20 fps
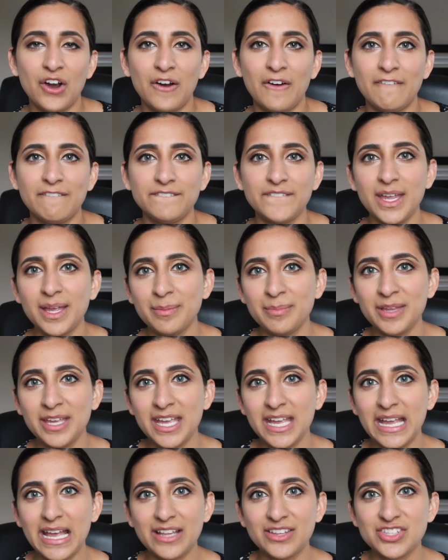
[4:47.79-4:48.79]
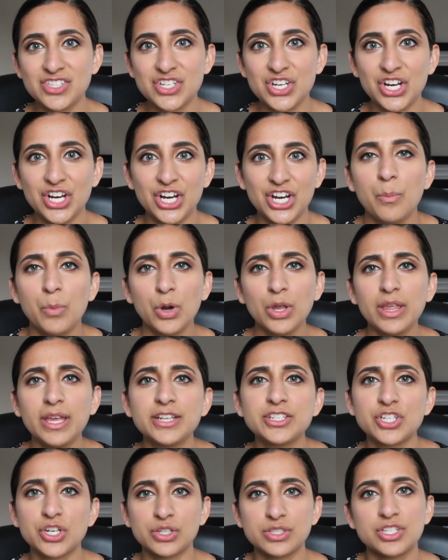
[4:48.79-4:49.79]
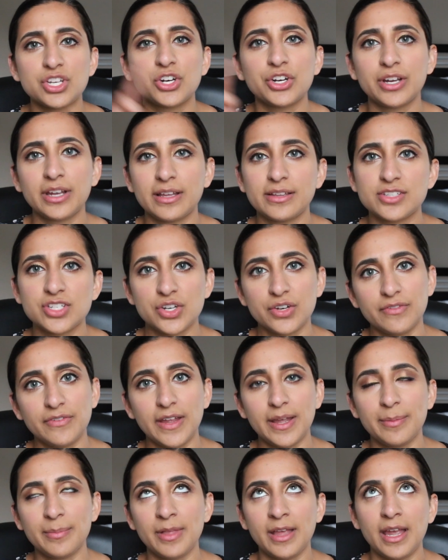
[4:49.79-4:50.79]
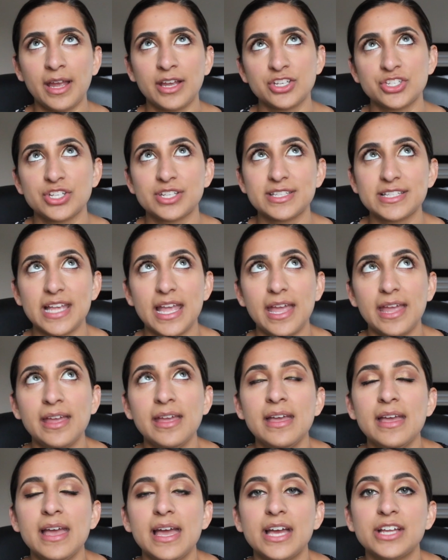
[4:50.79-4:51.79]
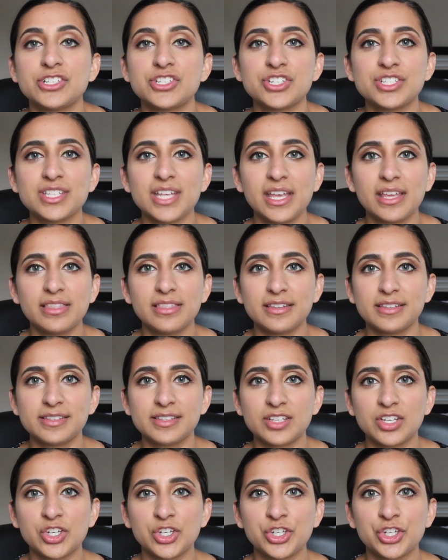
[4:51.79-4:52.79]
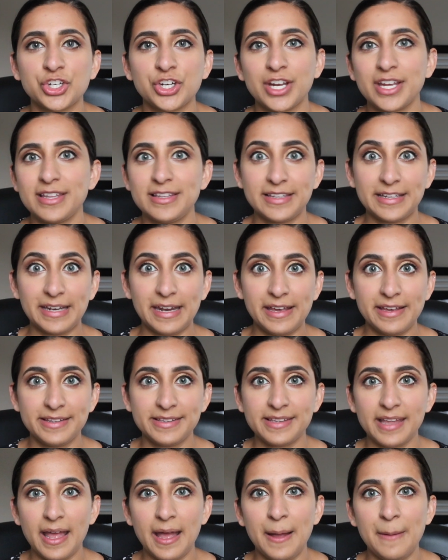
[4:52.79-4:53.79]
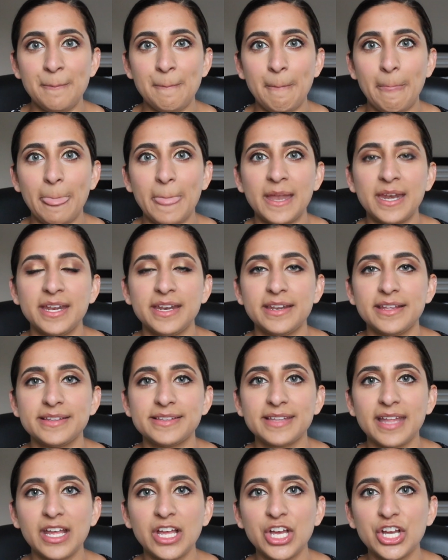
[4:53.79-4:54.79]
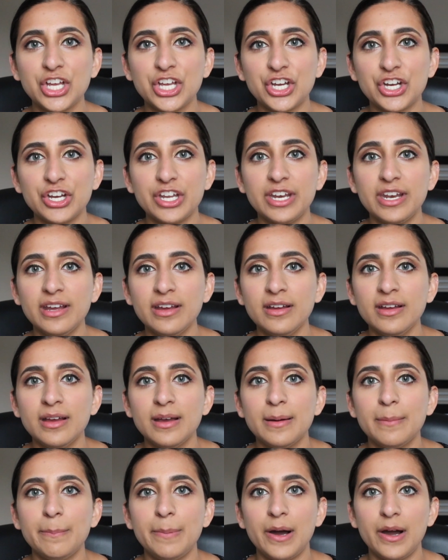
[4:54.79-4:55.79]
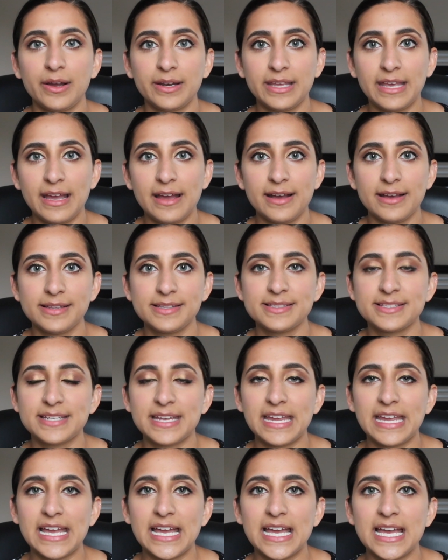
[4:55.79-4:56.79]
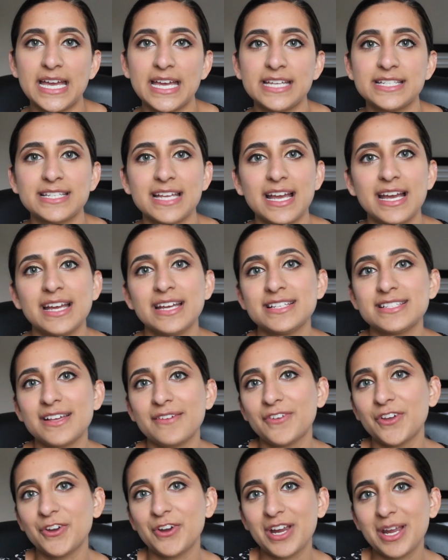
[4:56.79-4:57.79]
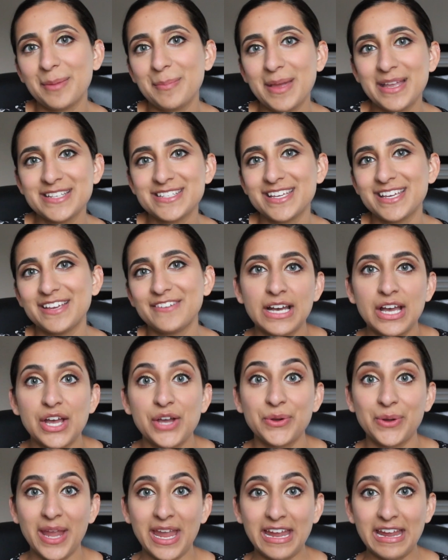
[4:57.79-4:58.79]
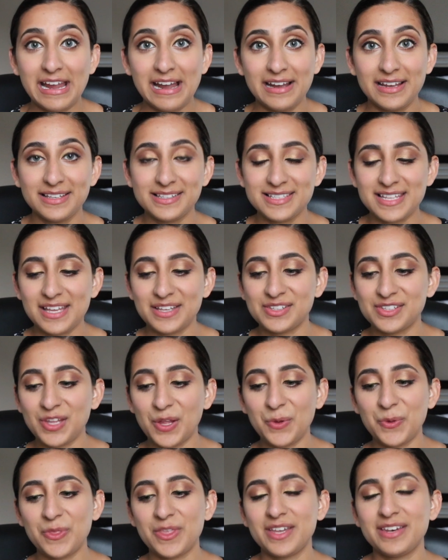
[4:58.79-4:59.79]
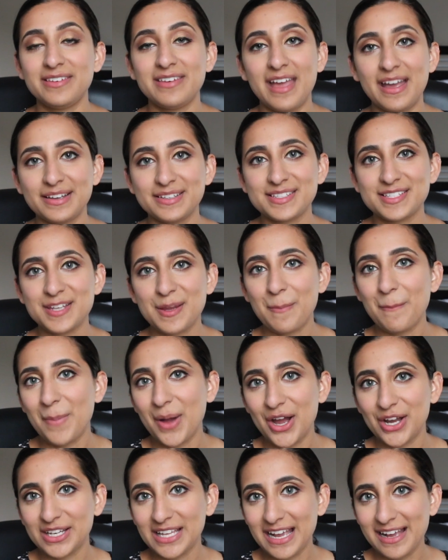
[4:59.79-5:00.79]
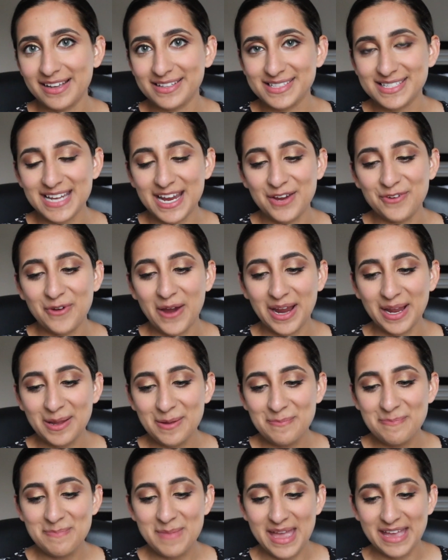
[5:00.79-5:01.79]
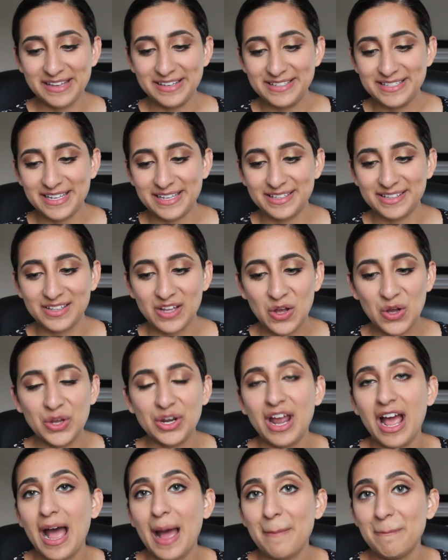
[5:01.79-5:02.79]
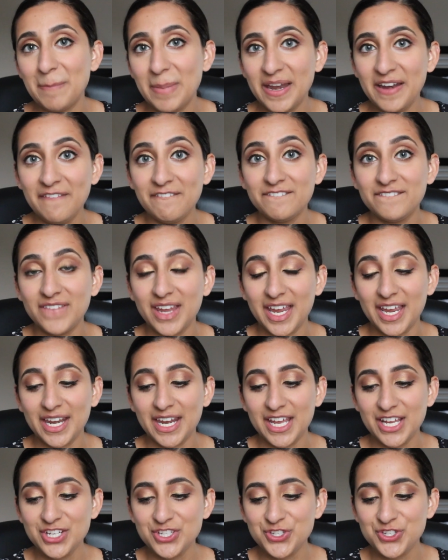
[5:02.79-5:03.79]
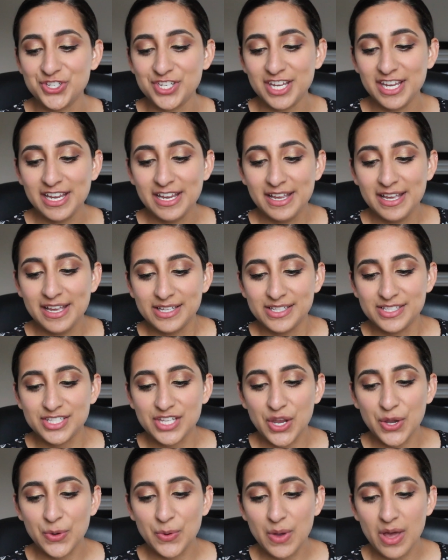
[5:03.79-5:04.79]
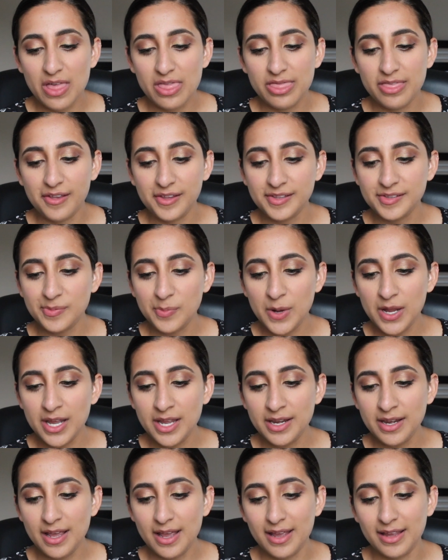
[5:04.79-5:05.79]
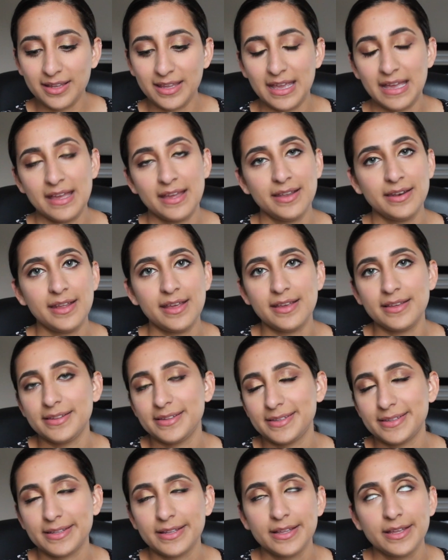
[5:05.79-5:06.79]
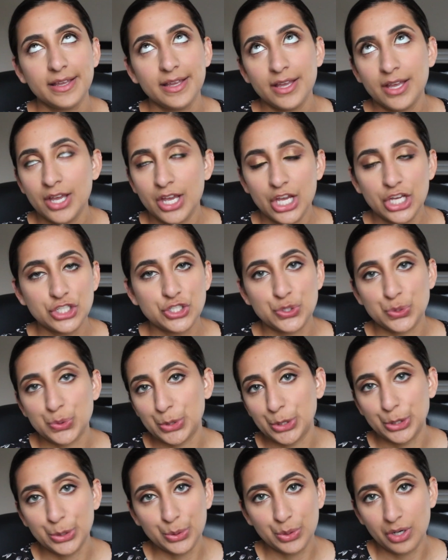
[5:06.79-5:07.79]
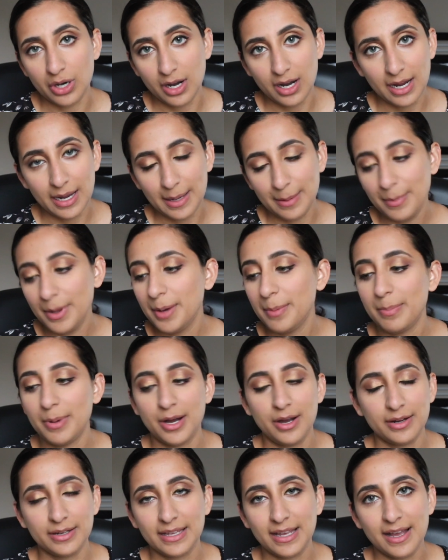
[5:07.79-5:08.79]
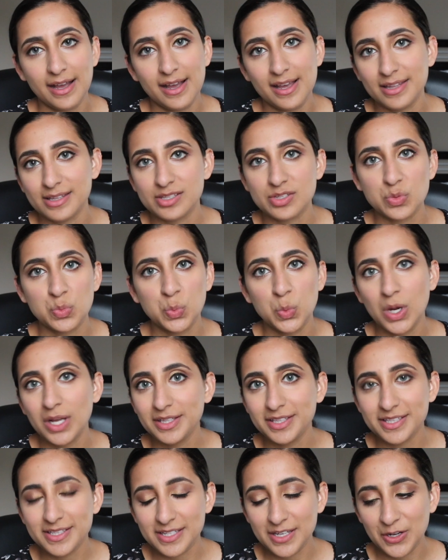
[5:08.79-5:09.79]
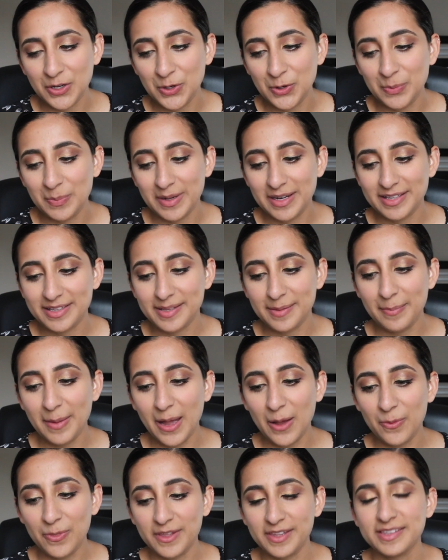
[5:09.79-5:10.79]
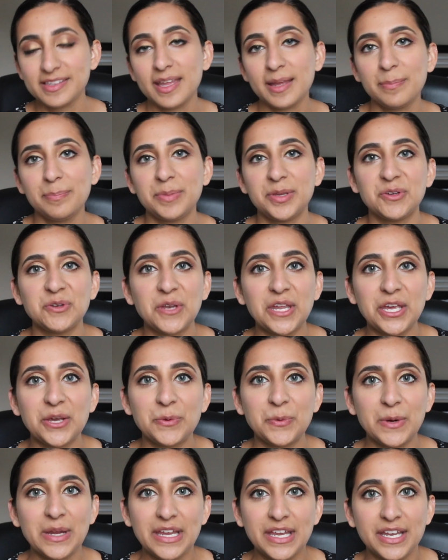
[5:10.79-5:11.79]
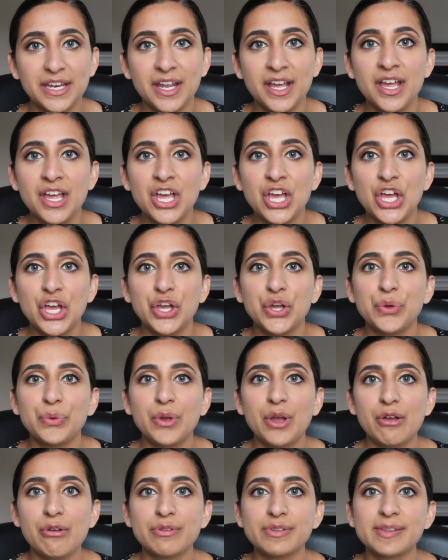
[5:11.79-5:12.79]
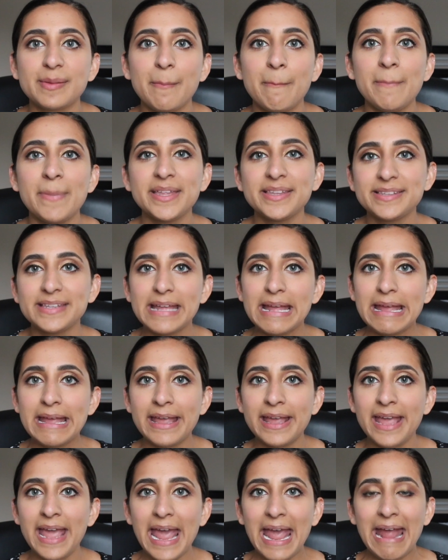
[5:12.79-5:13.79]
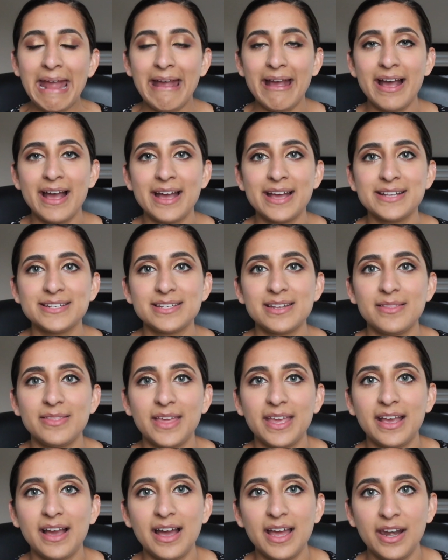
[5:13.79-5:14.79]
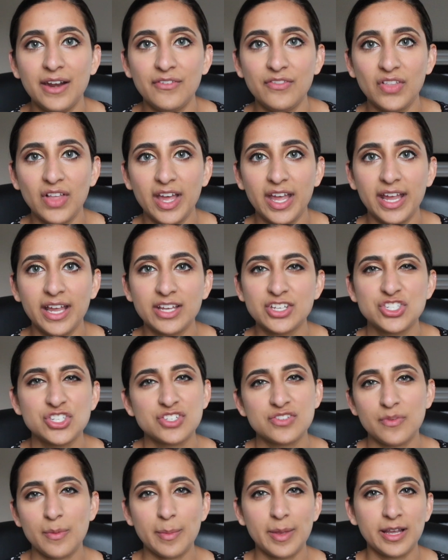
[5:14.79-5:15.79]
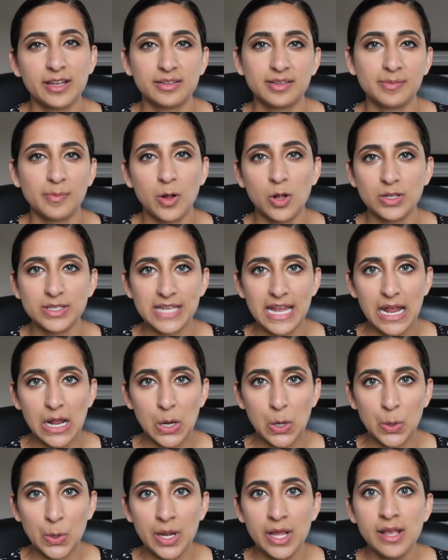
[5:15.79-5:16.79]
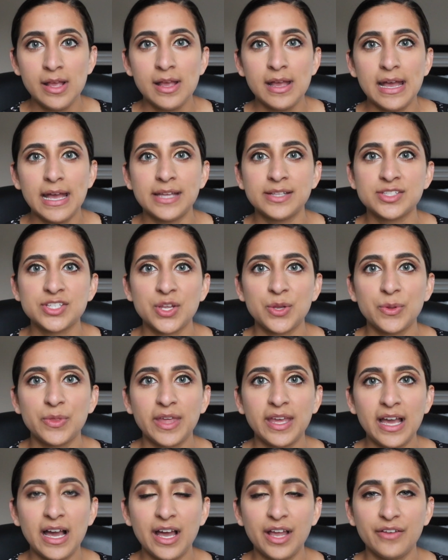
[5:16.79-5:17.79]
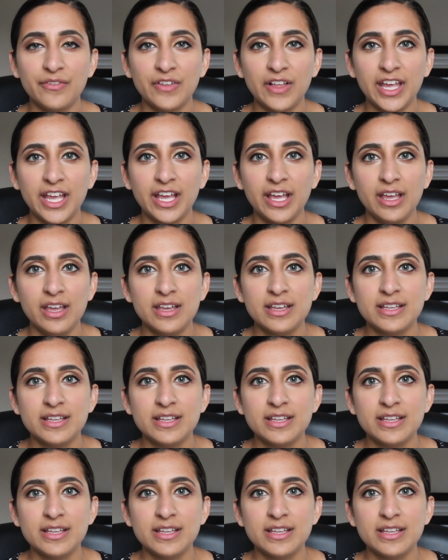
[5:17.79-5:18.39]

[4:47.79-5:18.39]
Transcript: her family against her. More like turns her against her family, I should say. And just like this craziness. And it is like a good podcast, and I definitely recommend it. Okay guys, so the next podcast I recommend is called Up and Vanished. So this one again is a true crime podcast. What's new? But it's about this like beauty queen who goes missing, and they kind of like, she's from like a small town, and so they kind of like